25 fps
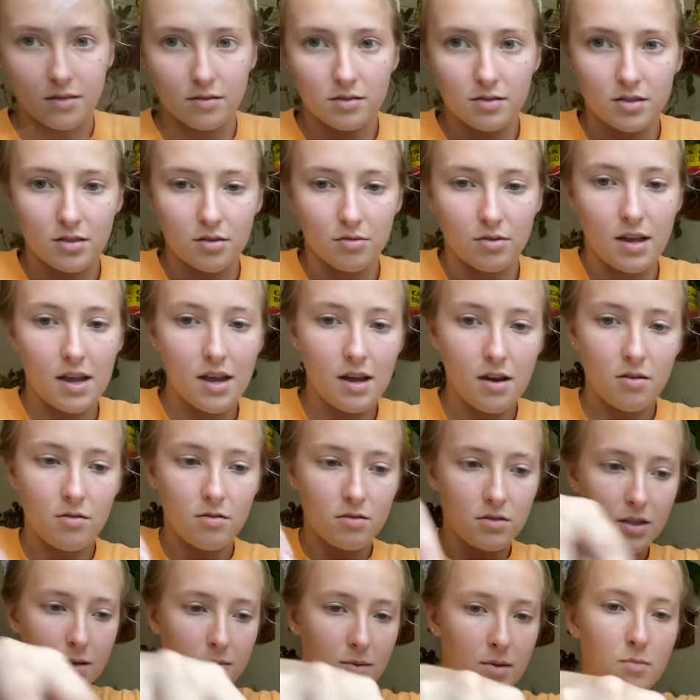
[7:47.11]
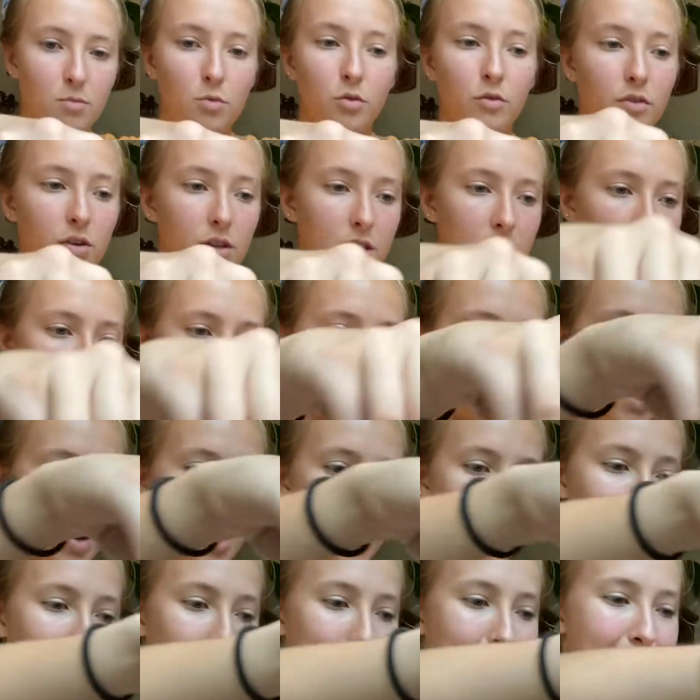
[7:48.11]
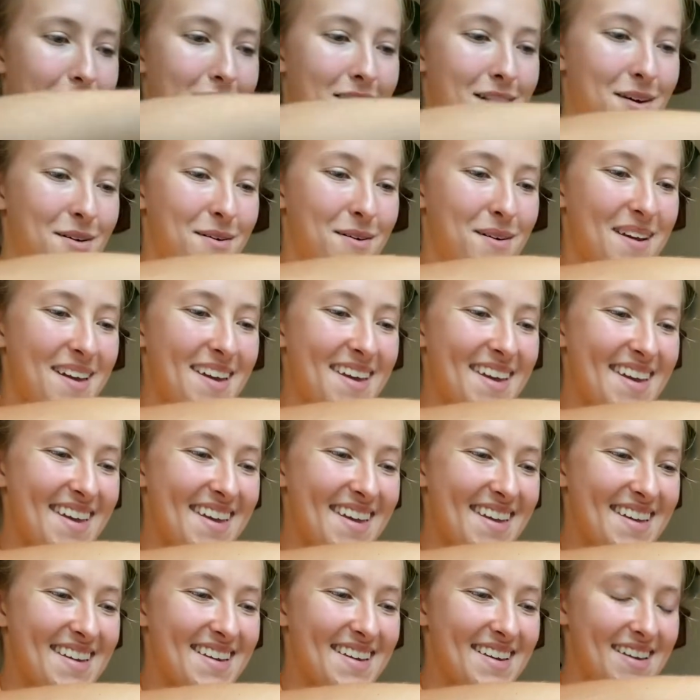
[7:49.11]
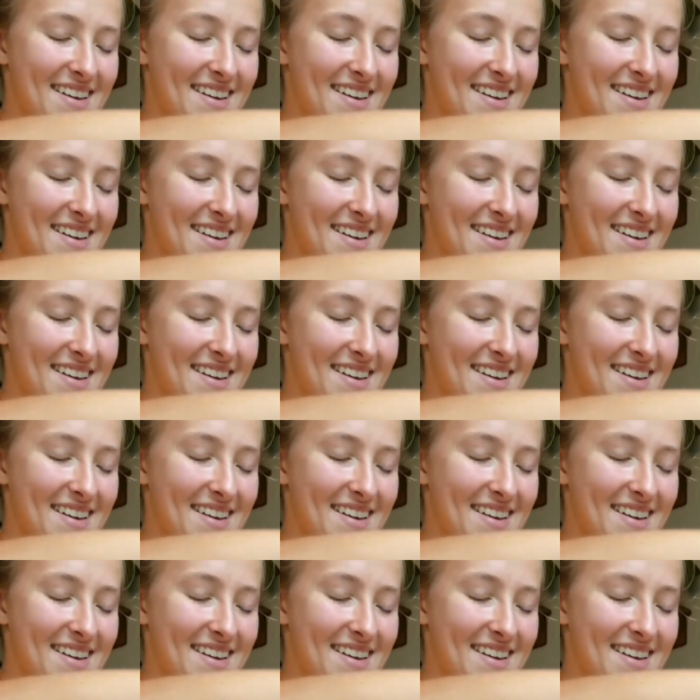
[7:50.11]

So now let me move all these bottles out of the way.